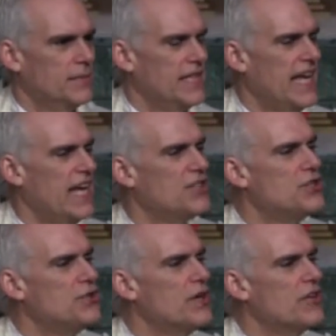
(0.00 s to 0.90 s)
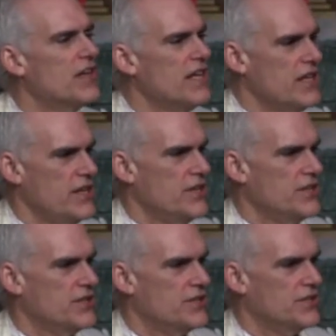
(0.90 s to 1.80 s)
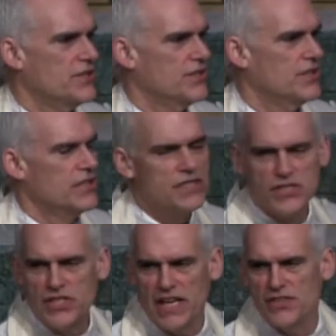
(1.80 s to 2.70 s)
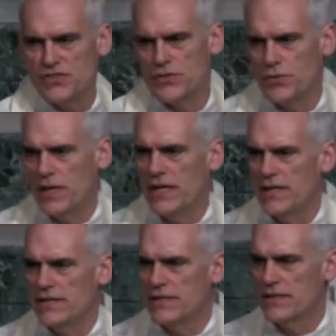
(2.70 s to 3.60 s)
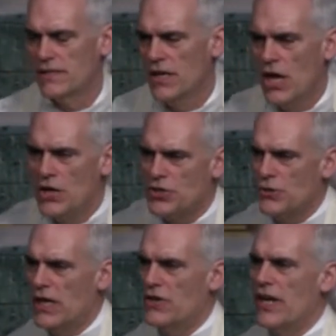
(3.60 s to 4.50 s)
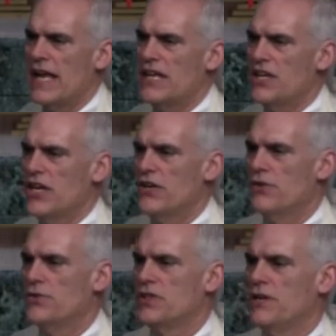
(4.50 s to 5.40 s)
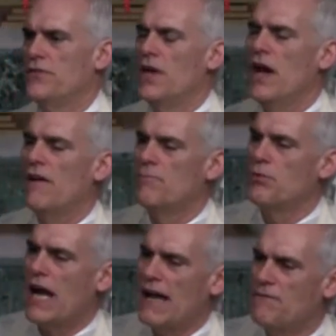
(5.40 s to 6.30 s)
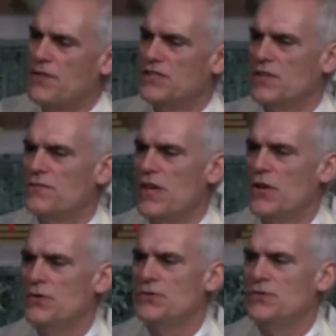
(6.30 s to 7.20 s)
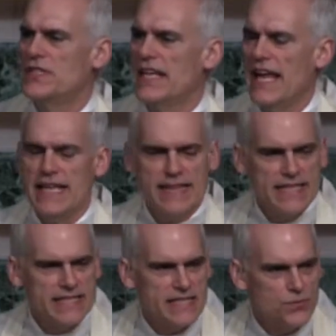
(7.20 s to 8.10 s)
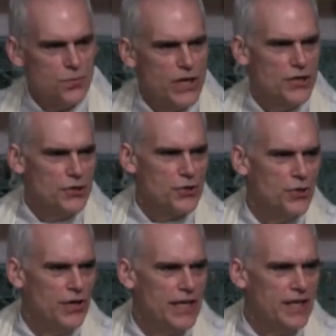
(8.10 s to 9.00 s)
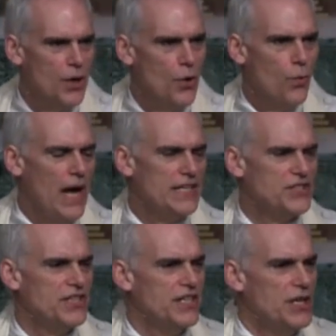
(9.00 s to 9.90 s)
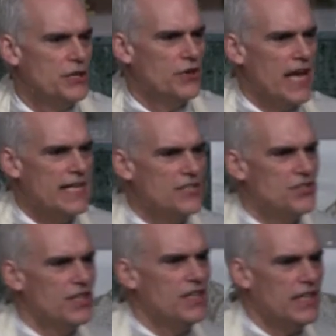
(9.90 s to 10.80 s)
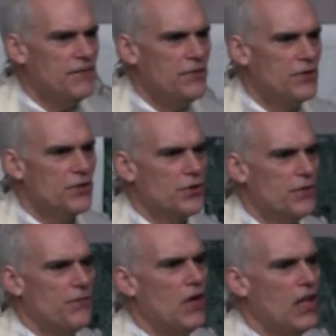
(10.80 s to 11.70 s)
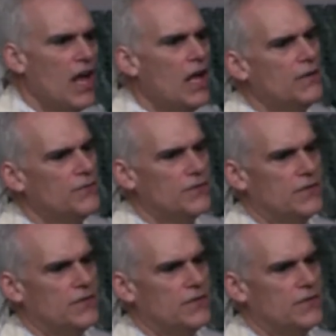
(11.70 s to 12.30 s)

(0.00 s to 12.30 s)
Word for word: But they had 208 years to change their ways. 208 years of, of prophets, of those who said, hey, this is where you're going. Watch it. You're heading to the cliff and you're going to fall off.